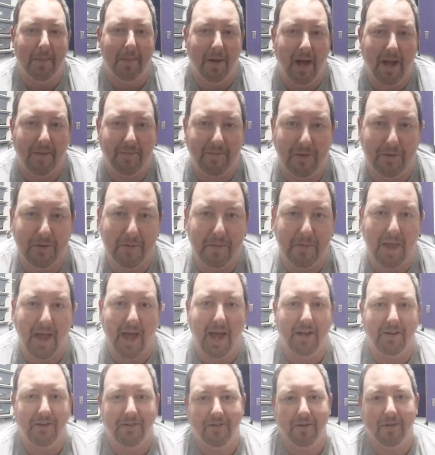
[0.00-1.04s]
I'll have to do
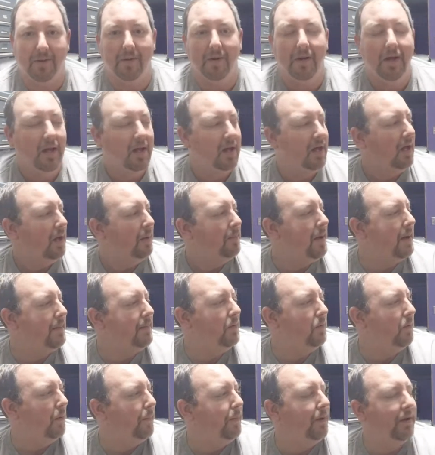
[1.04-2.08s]
that. So maybe
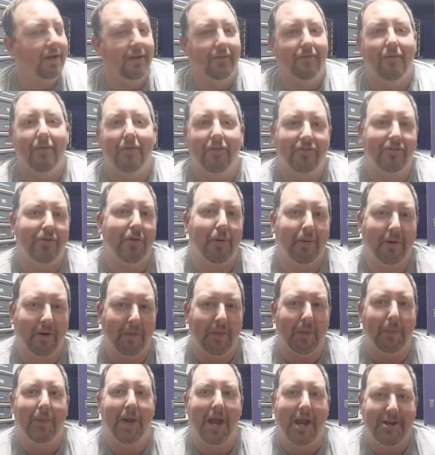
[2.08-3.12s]
we'll put it for the soak on the
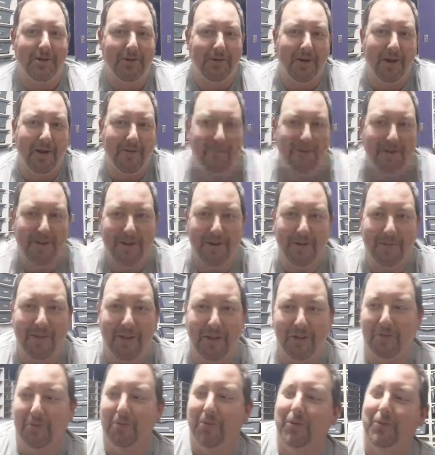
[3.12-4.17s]
Patreon video. And
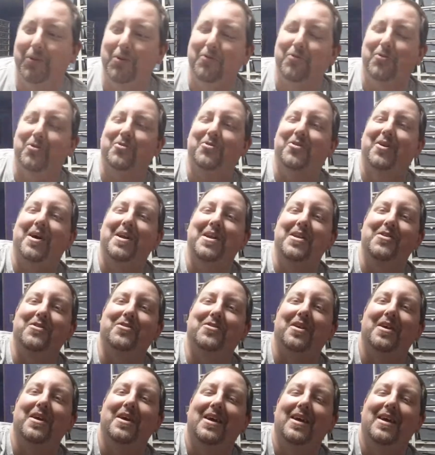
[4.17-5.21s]
that's what we'll do for fun is
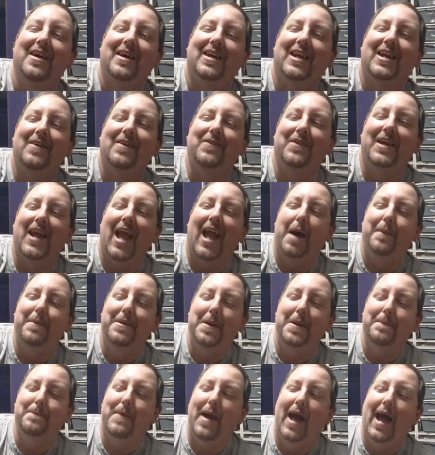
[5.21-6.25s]
give the Gabby a
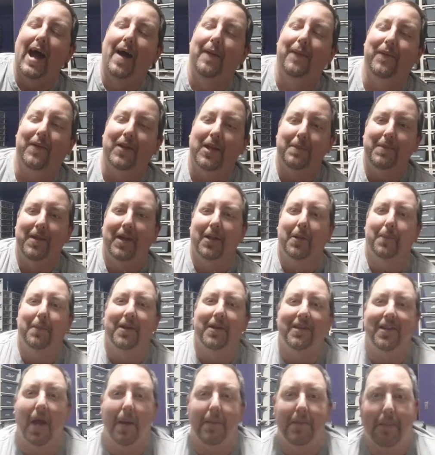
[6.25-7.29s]
bath. Give me a little bit of
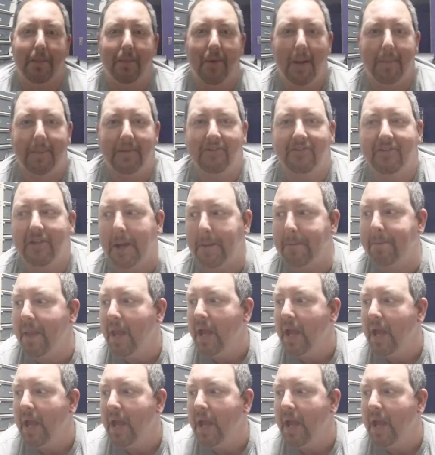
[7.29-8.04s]
time to prep its tub.